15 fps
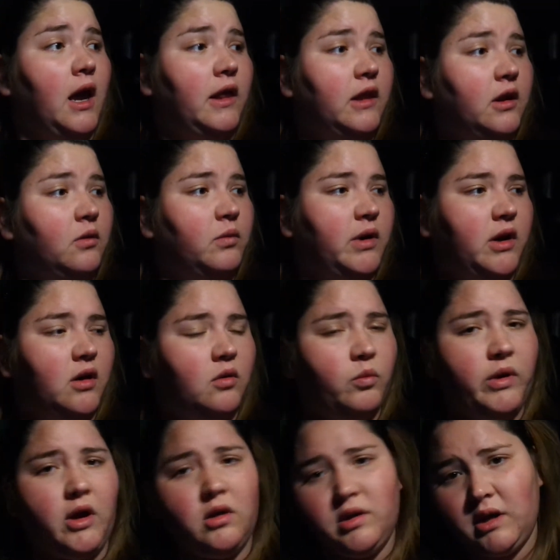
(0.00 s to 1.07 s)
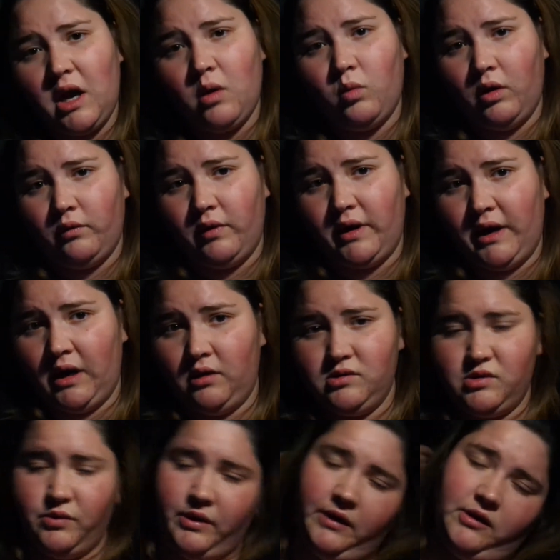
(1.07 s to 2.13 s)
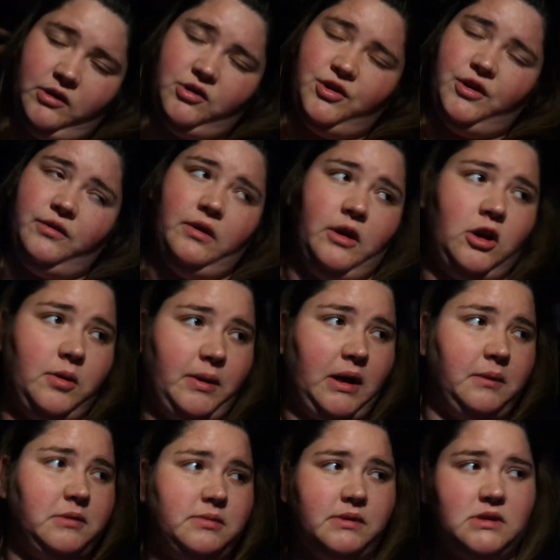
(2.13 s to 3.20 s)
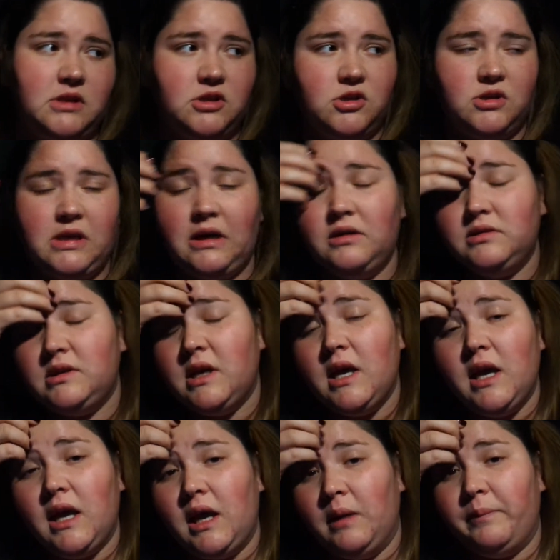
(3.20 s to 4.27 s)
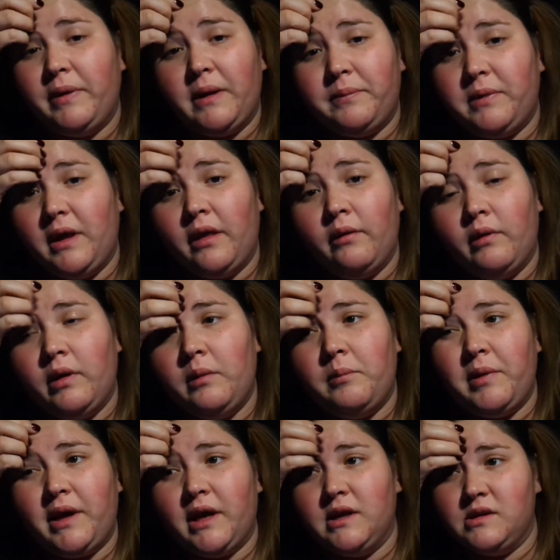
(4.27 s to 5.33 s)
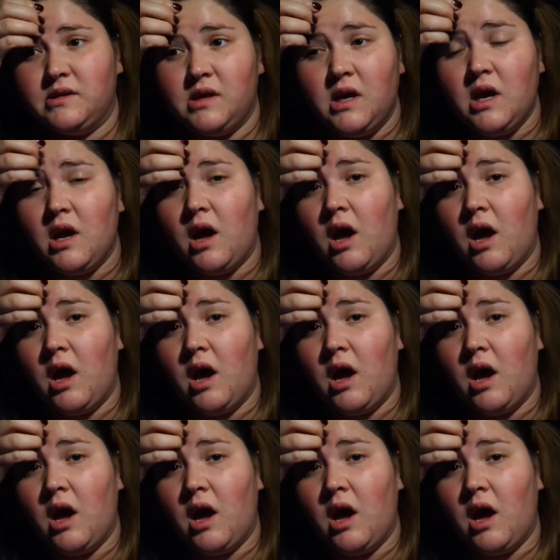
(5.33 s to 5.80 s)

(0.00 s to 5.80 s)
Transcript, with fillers: and then we, we only got one right now, so we're going to turn around and go back up to my sister's house and pick up the other one, because,